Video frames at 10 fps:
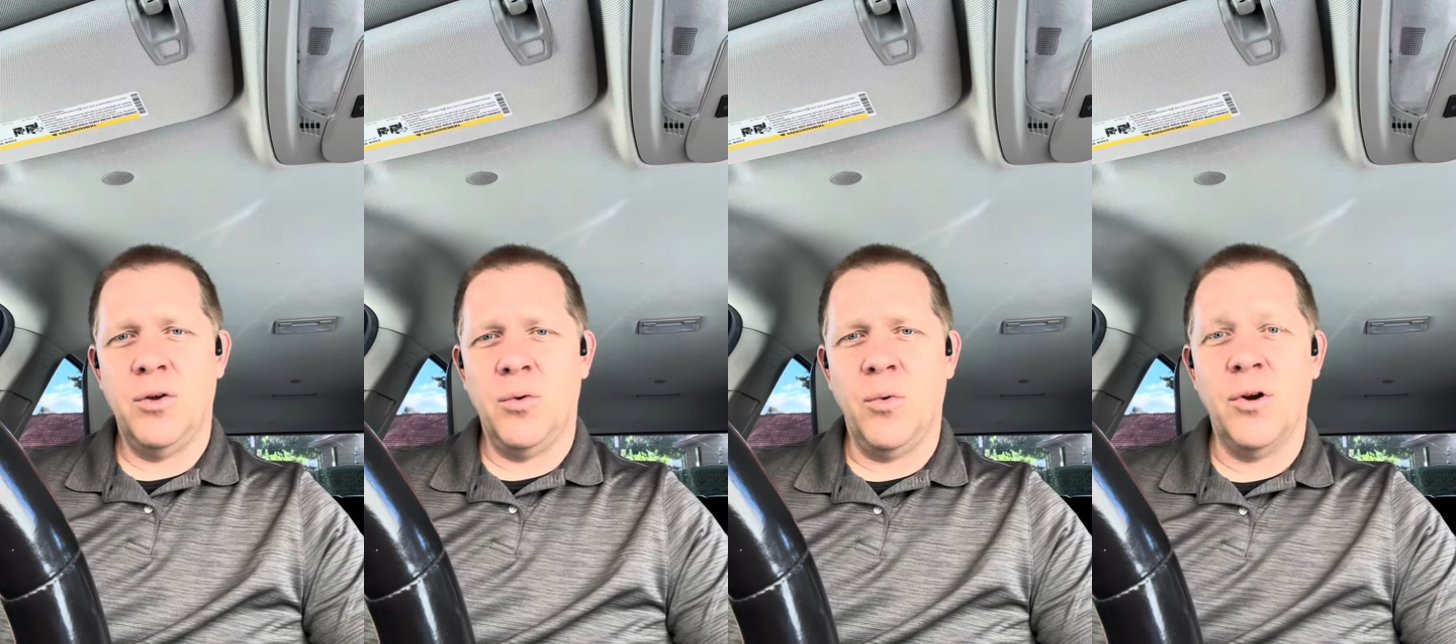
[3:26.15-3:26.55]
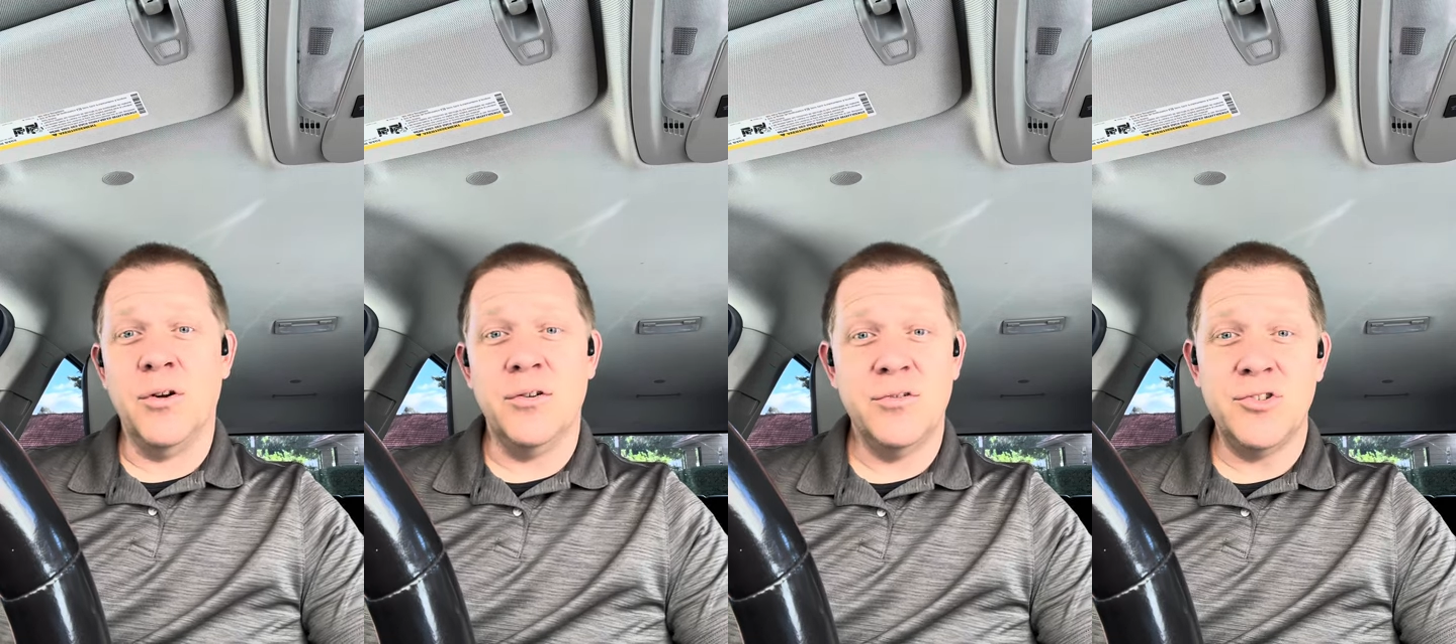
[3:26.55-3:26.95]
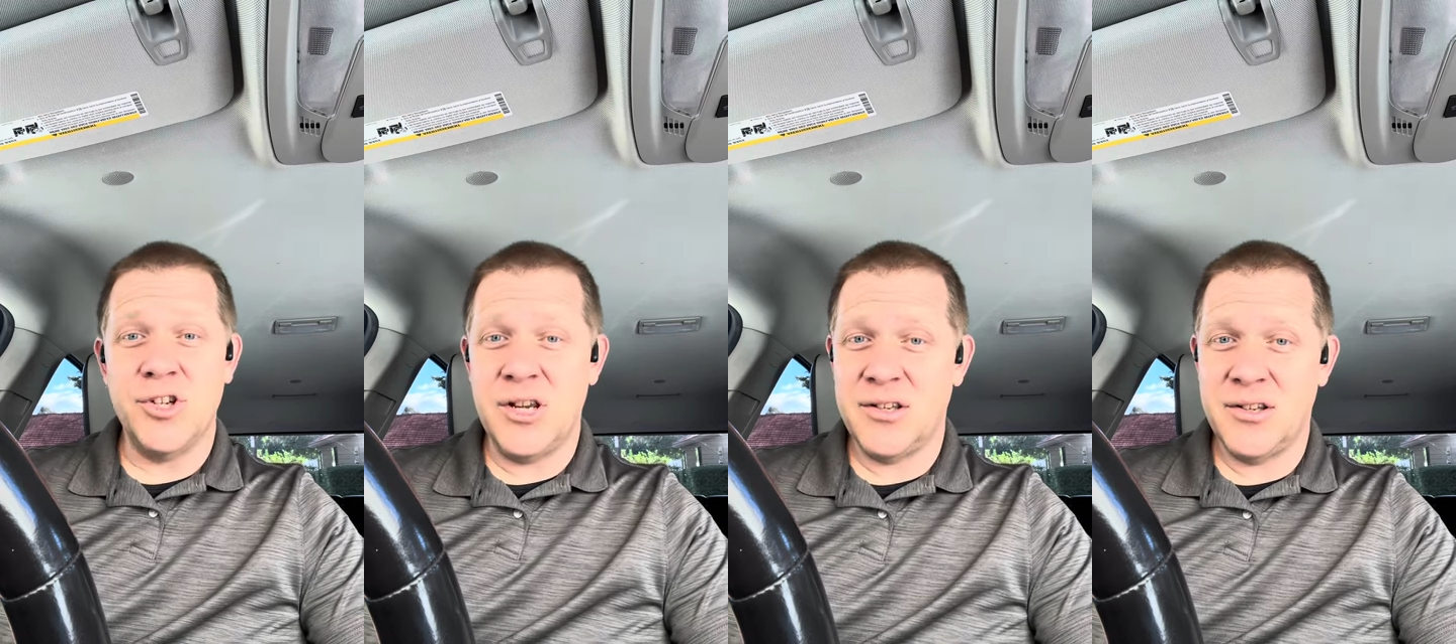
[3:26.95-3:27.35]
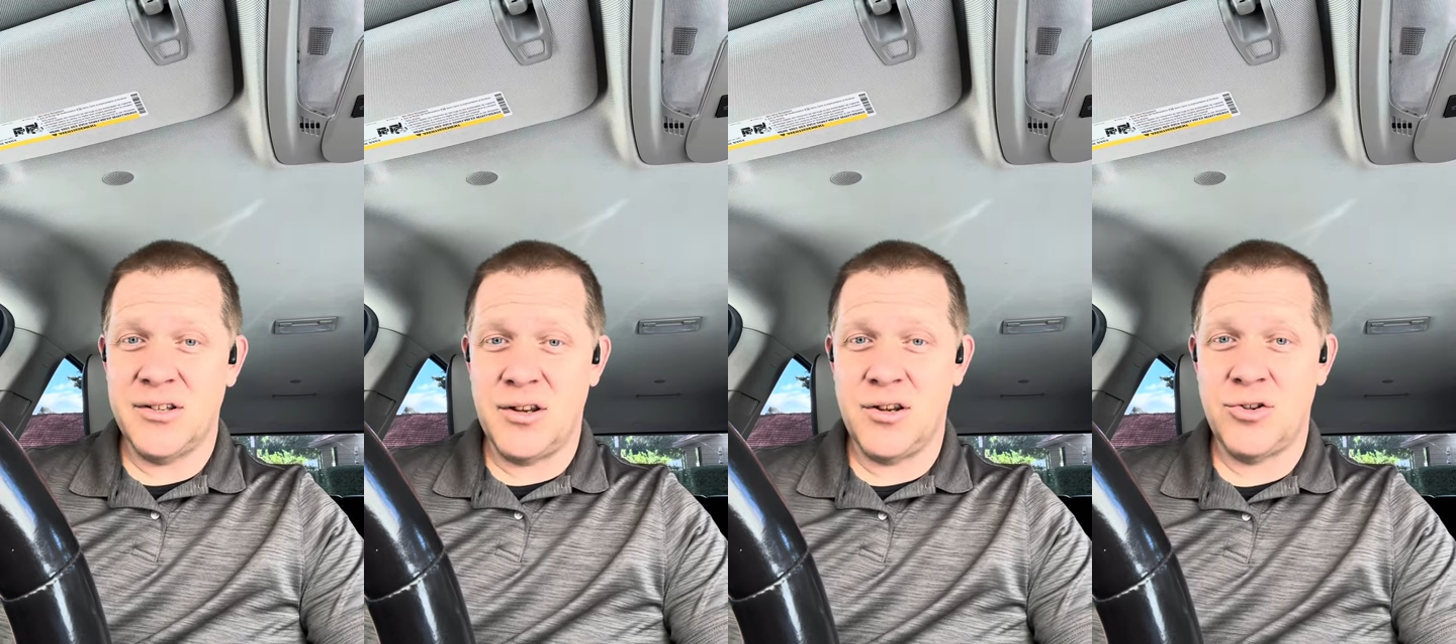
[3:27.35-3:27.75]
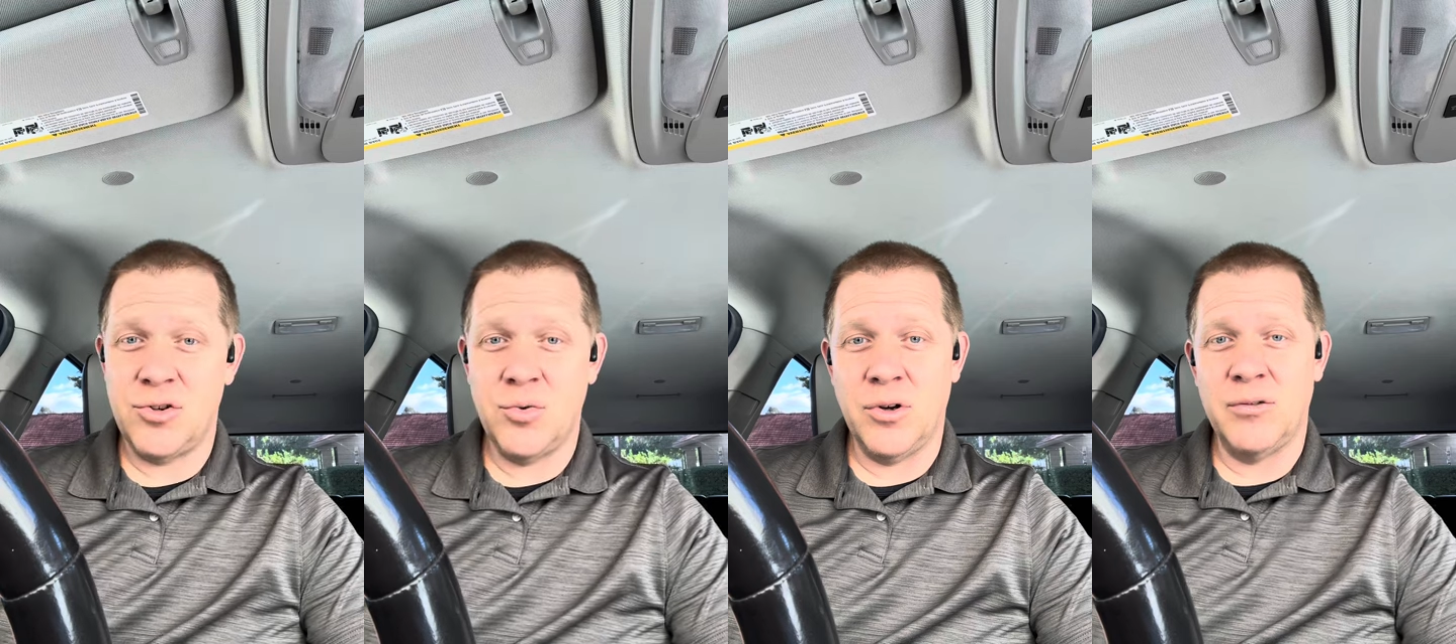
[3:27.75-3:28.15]
where Jesus,
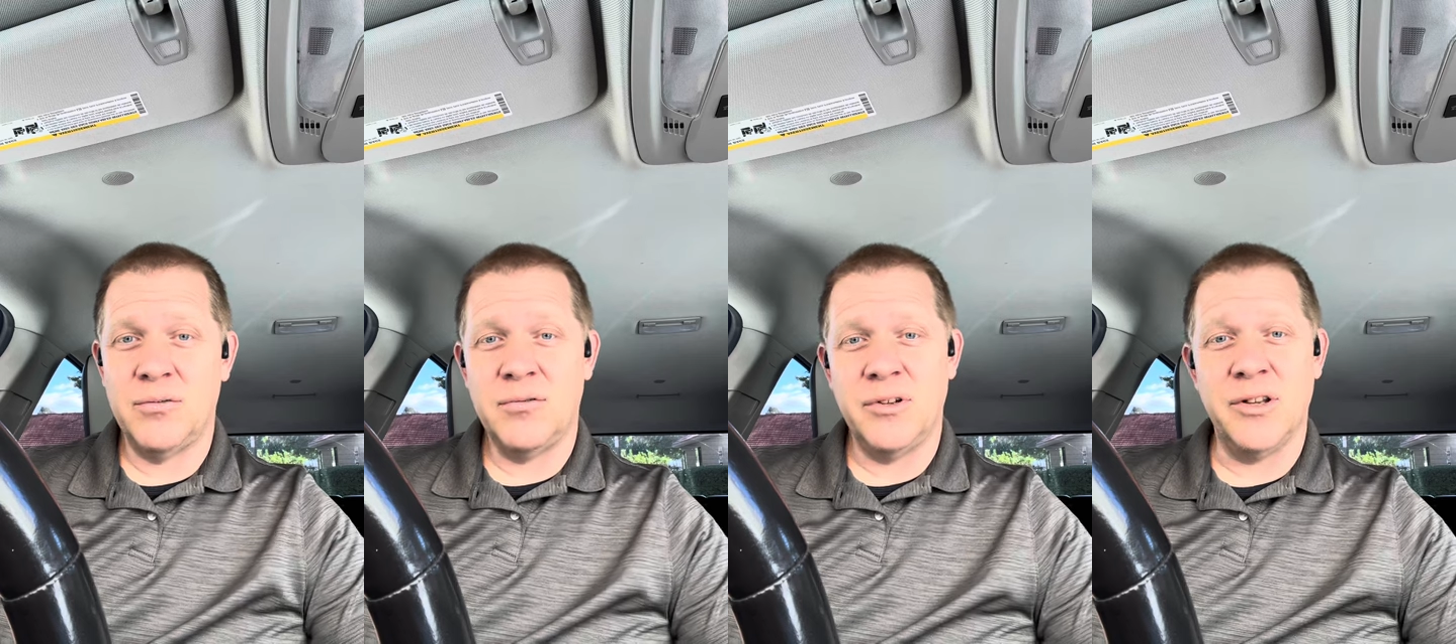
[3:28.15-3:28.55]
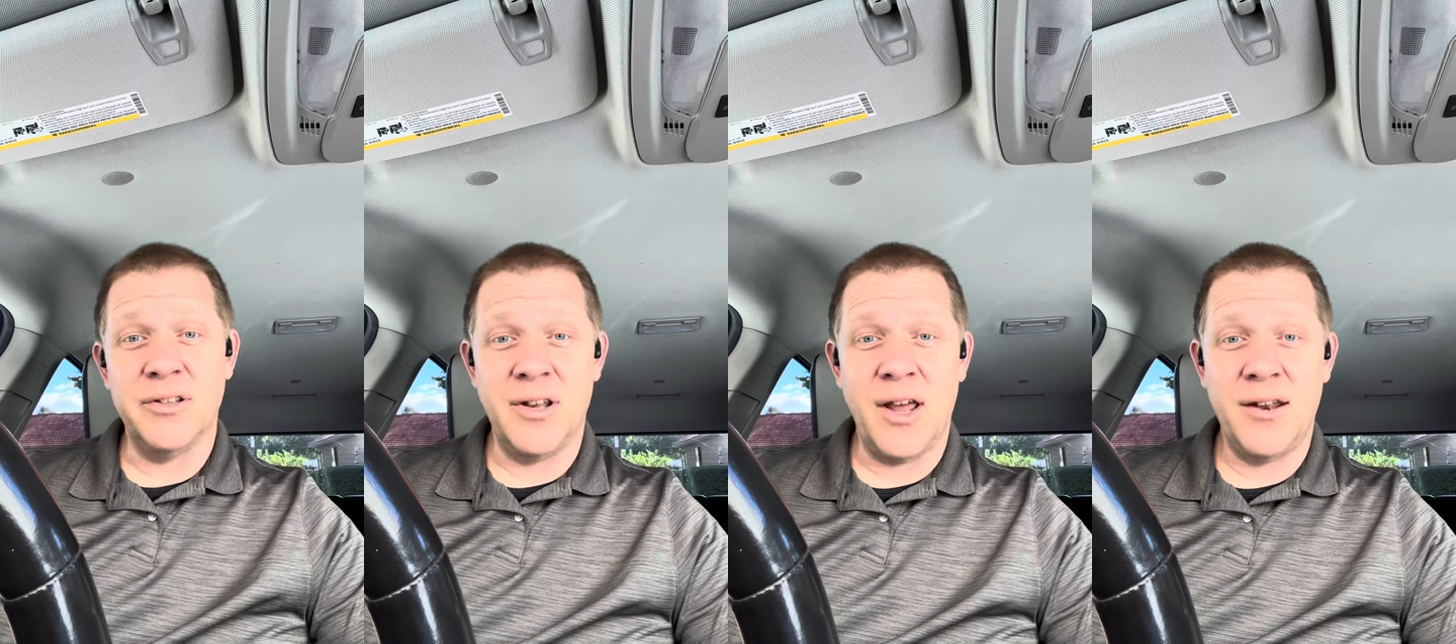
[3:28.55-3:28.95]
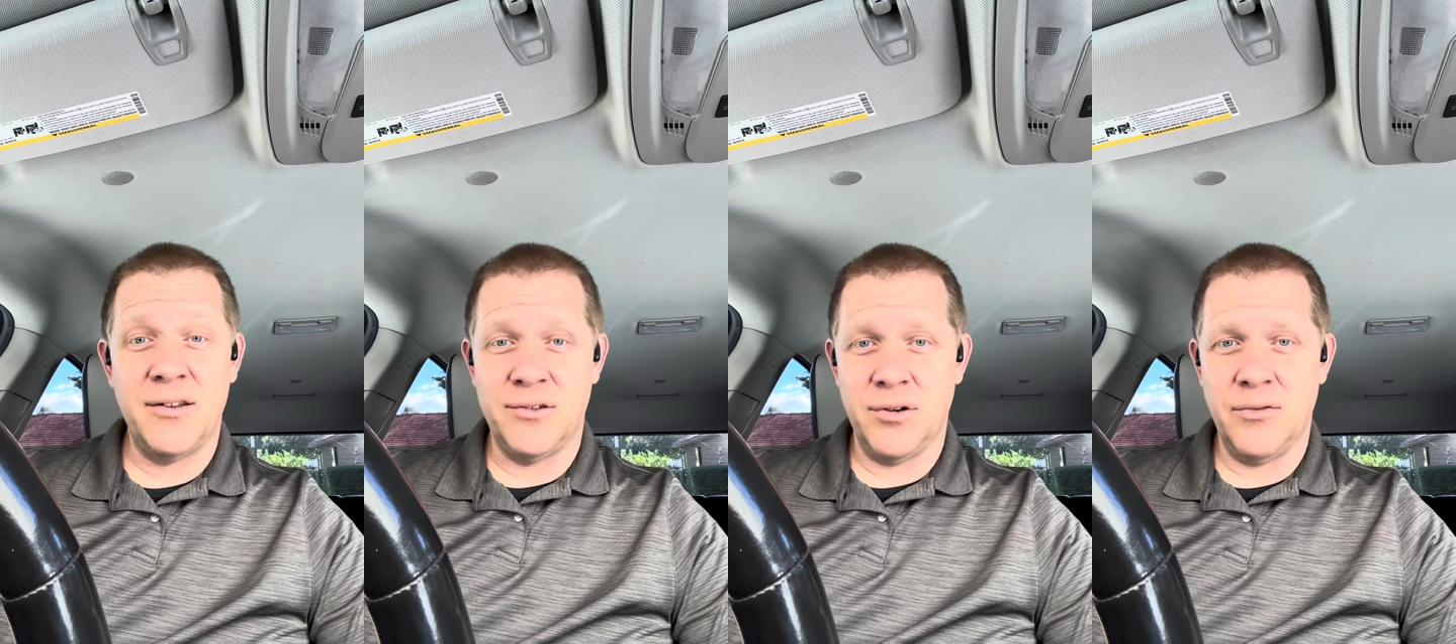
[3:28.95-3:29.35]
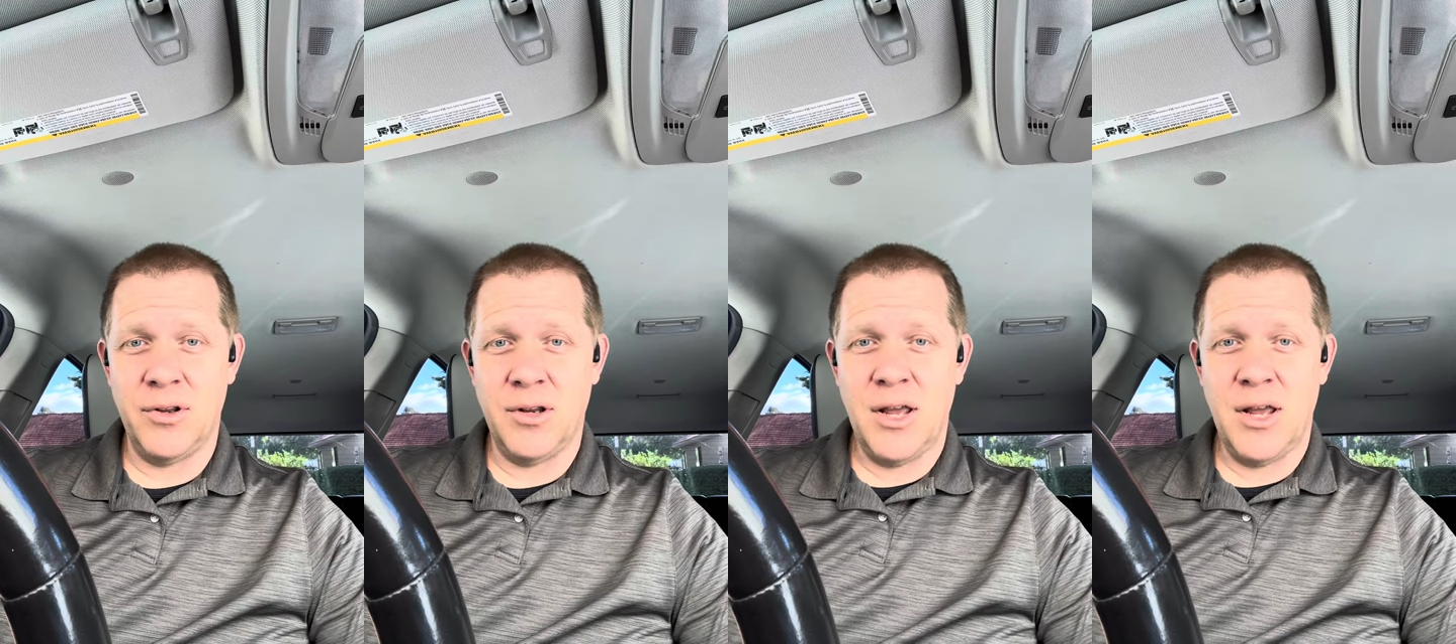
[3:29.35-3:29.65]
Yeshua, does not deserve it.